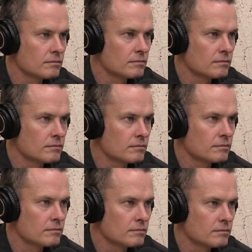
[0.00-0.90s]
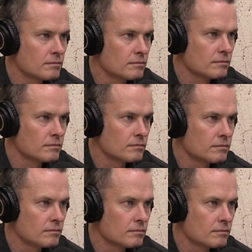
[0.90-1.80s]

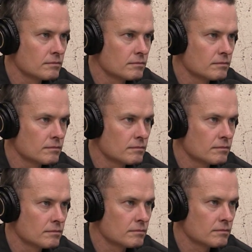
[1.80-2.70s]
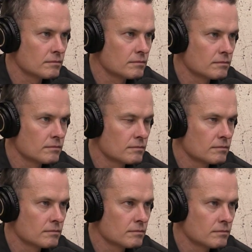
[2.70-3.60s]

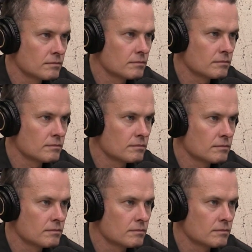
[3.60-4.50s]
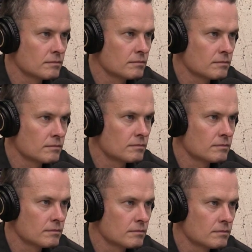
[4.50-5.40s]

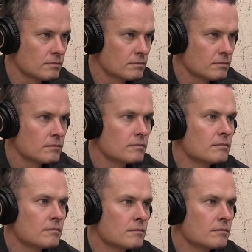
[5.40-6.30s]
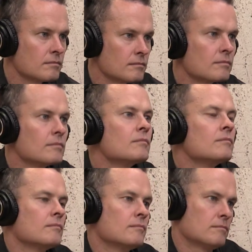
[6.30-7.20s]

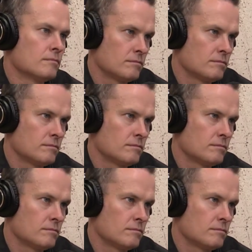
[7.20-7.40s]
The person shown says nothing.